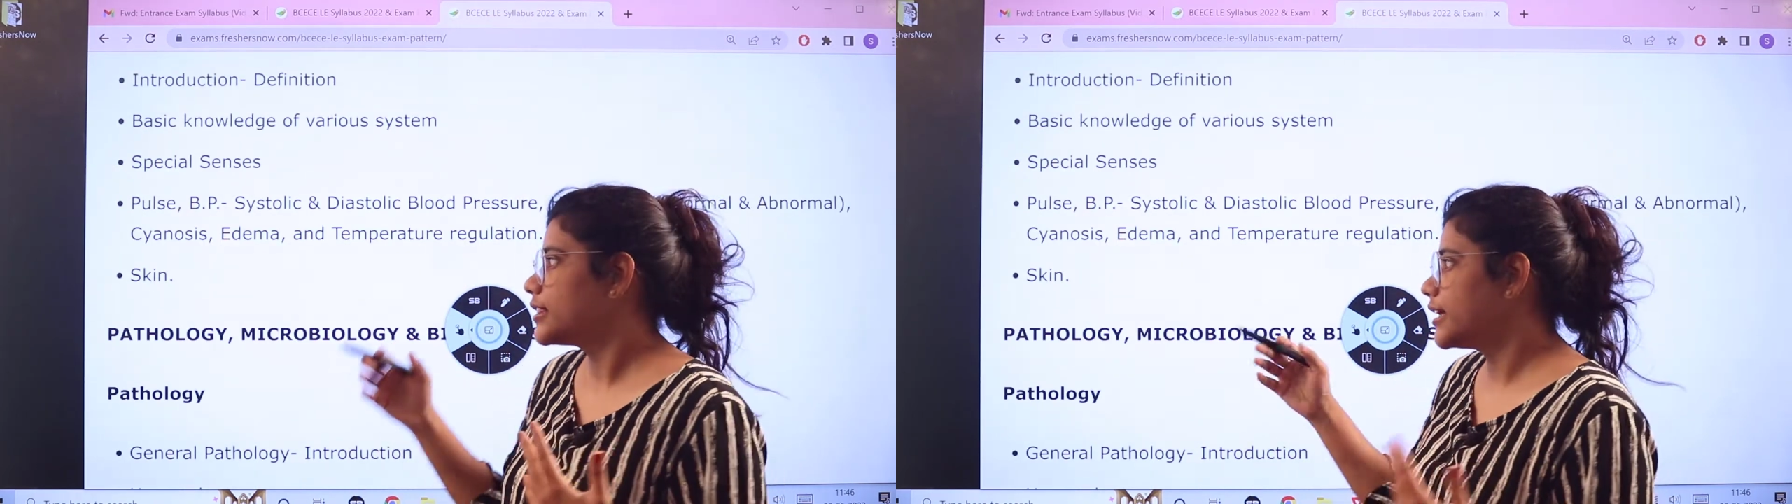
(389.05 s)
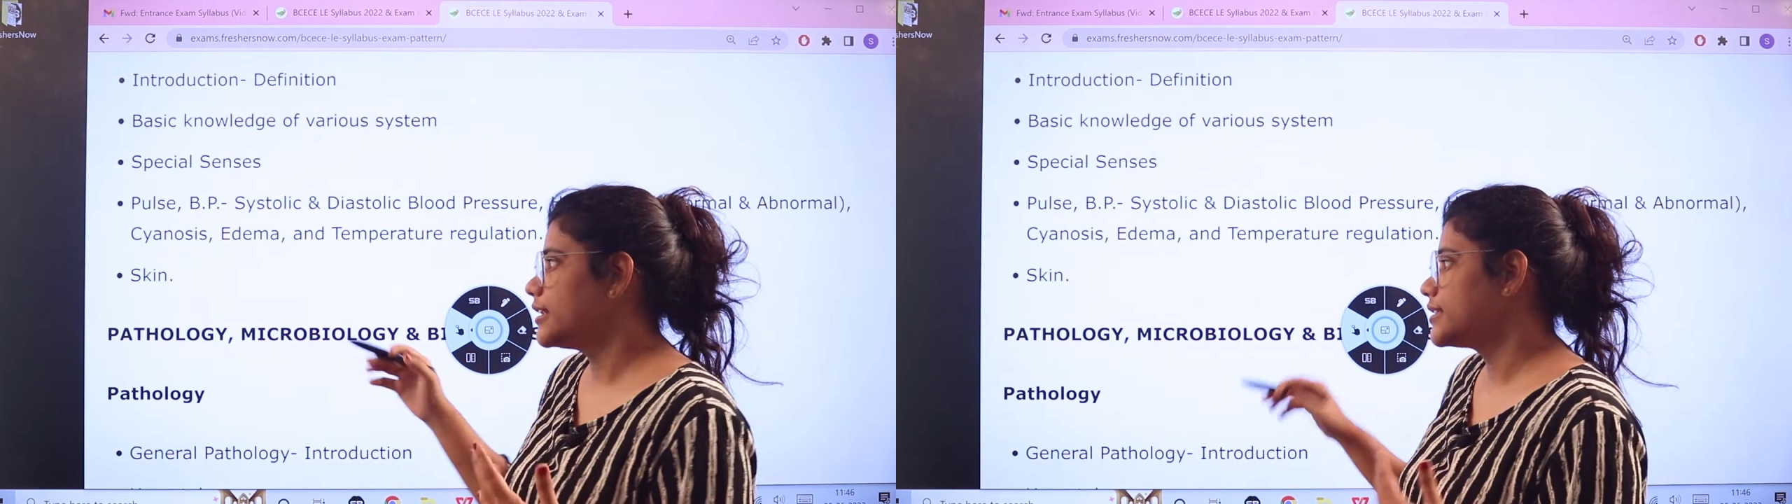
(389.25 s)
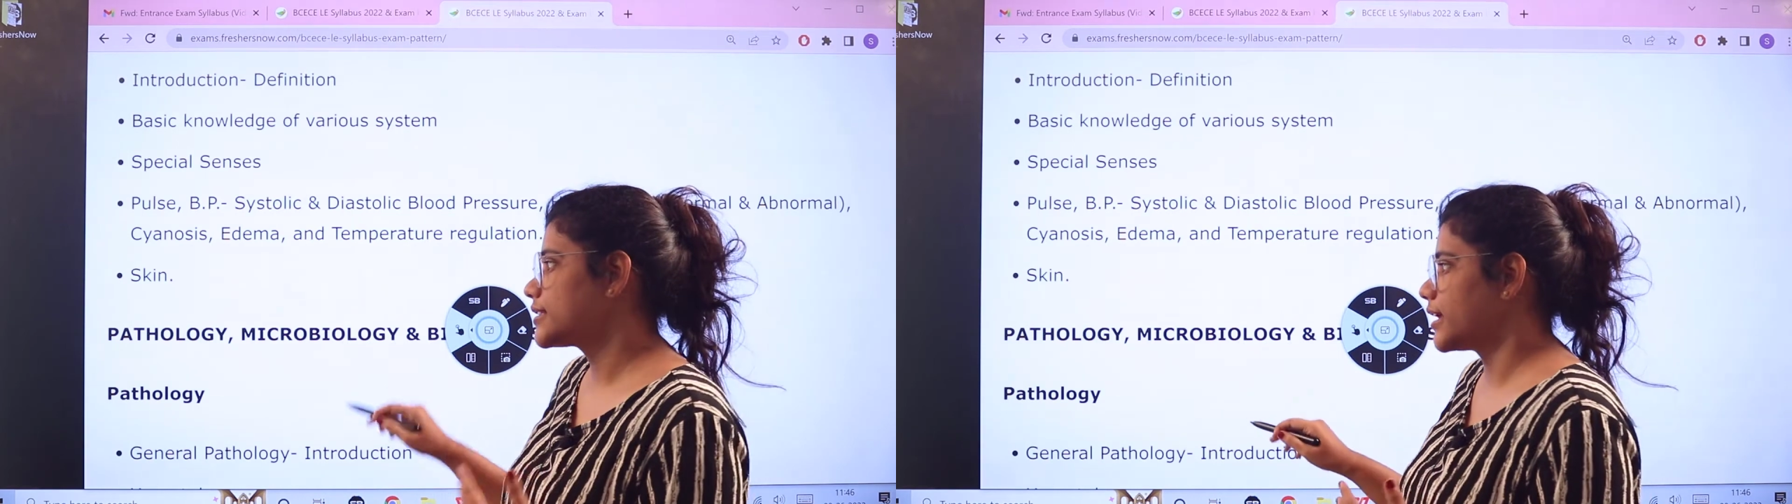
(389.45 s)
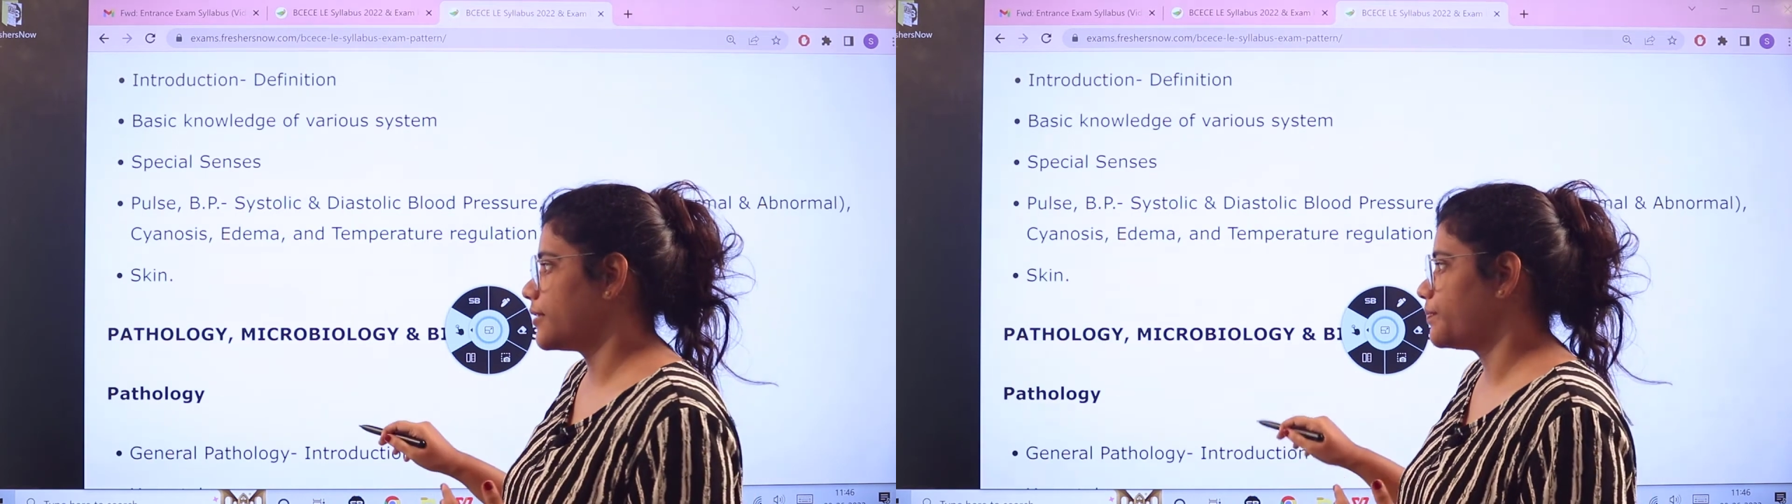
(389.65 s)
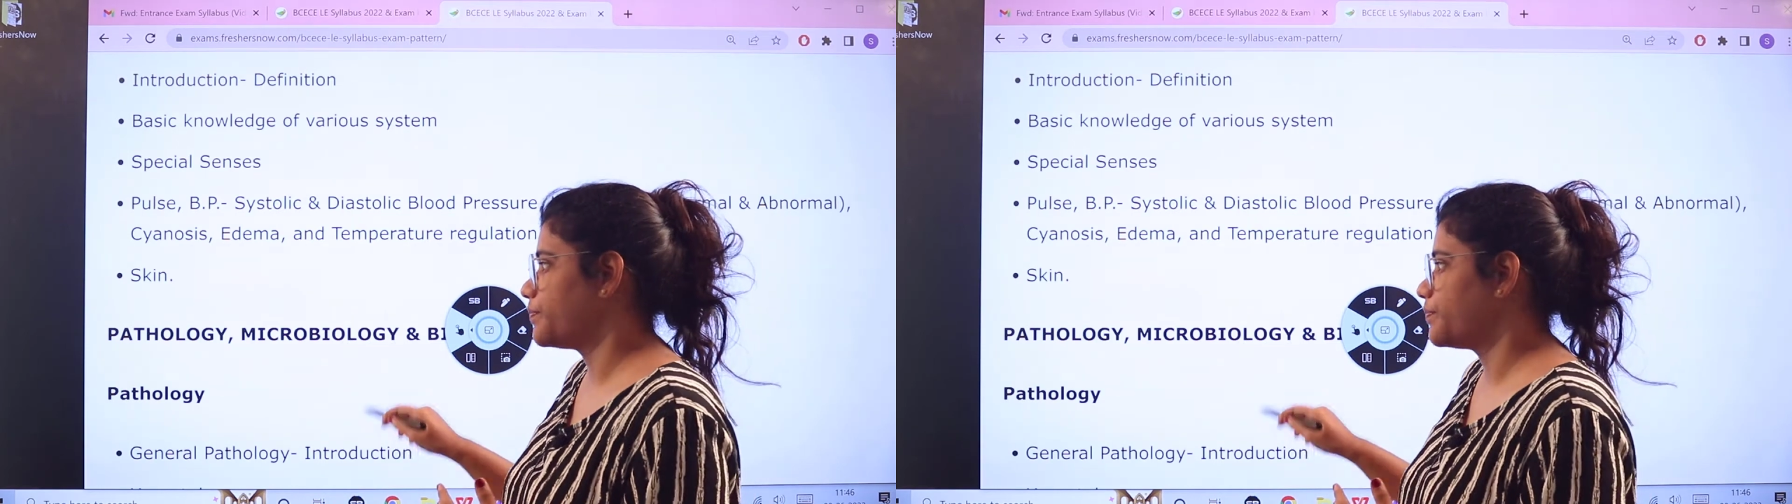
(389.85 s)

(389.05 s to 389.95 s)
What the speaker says: Then skin.